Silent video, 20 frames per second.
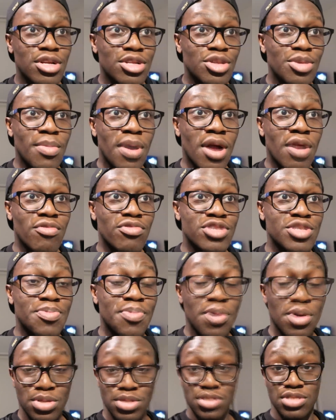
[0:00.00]
gonna do my
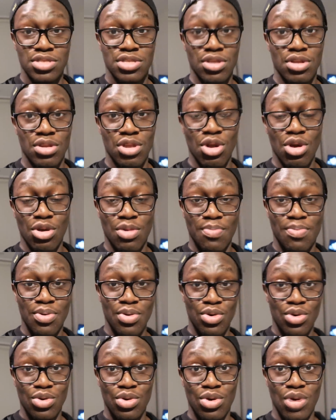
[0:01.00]
response on Logan
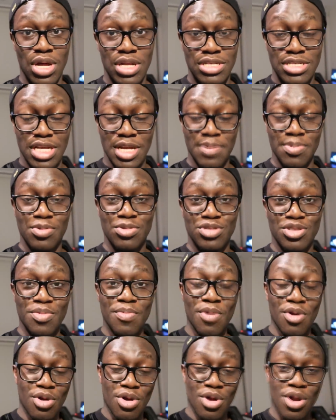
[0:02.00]
Paul and Jake Paul
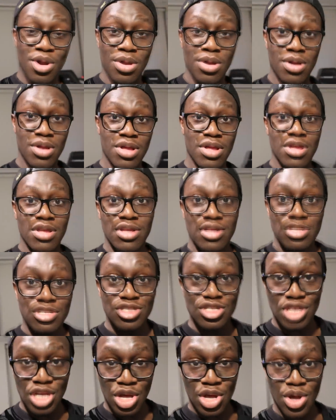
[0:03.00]
tomorrow.
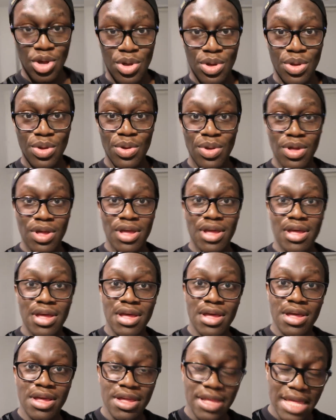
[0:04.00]
So,
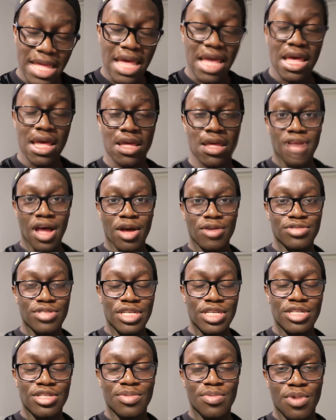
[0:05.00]
yeah. So I'll
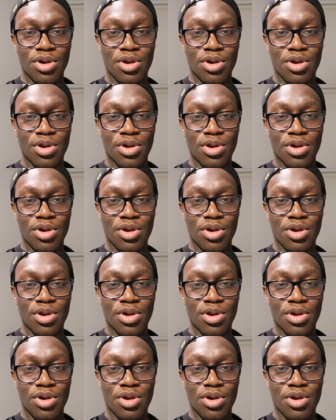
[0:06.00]
see you